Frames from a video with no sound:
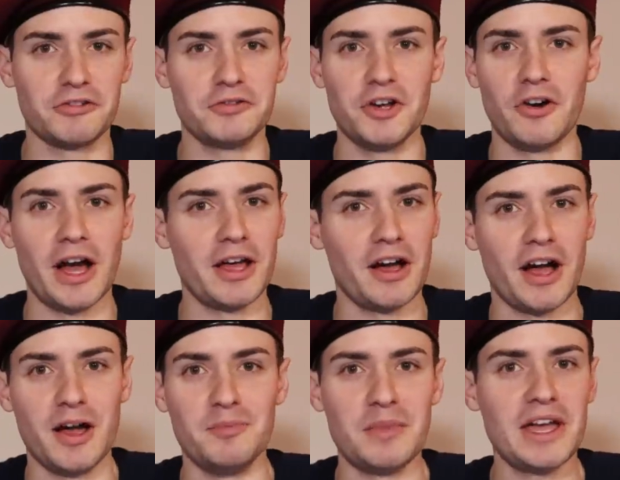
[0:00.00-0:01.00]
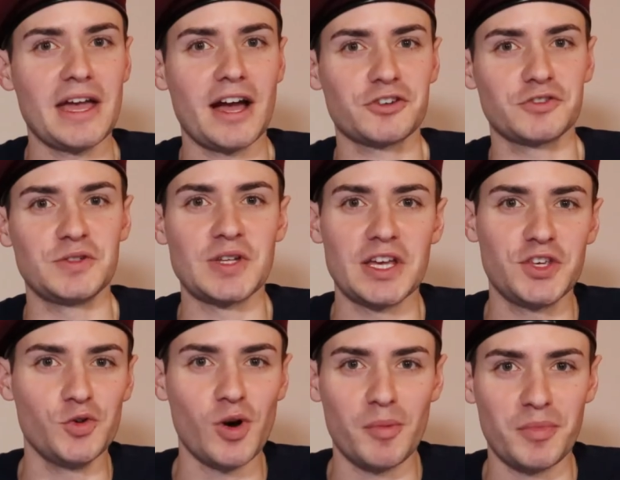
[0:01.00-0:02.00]
I don't know, I, I may actually
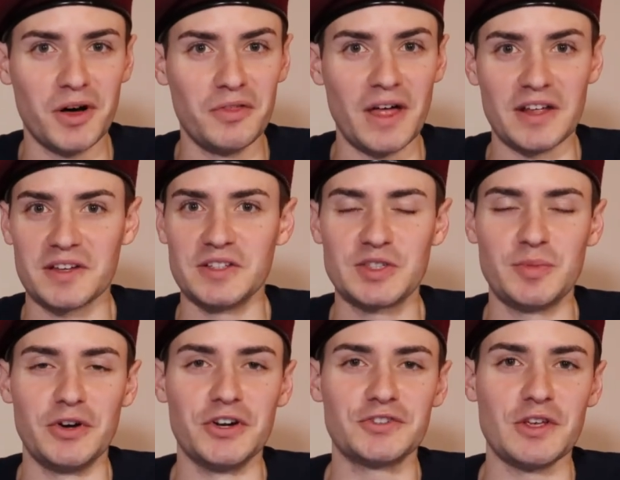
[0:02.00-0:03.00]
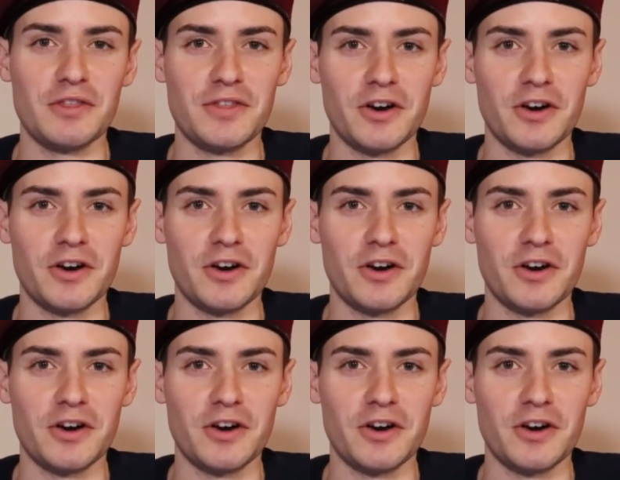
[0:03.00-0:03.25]
take you up on that conspiracy